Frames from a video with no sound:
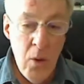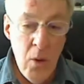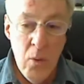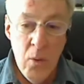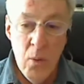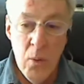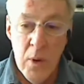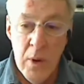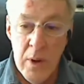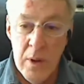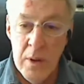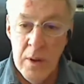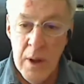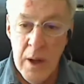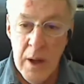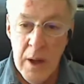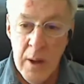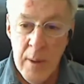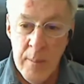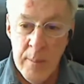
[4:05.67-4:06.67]
Well,
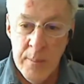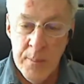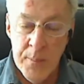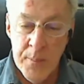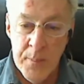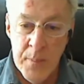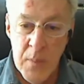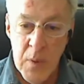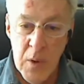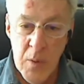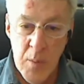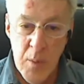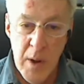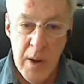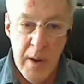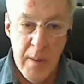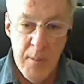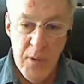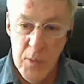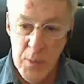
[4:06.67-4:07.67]

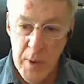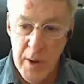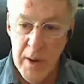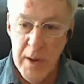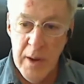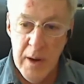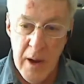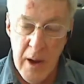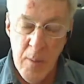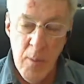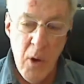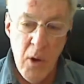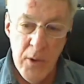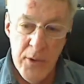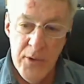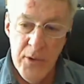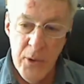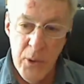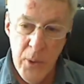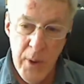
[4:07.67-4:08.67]
my name is Mike, and I'm
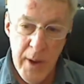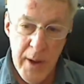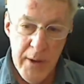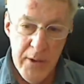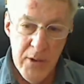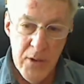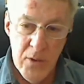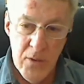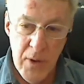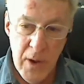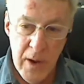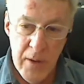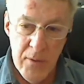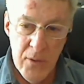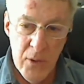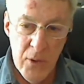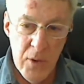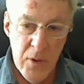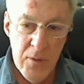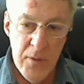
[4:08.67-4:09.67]
also a
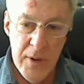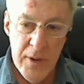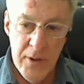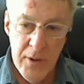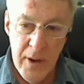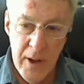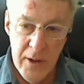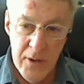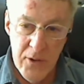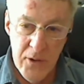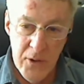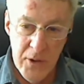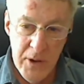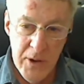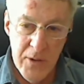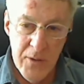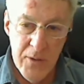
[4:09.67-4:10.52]
survivor of International Year of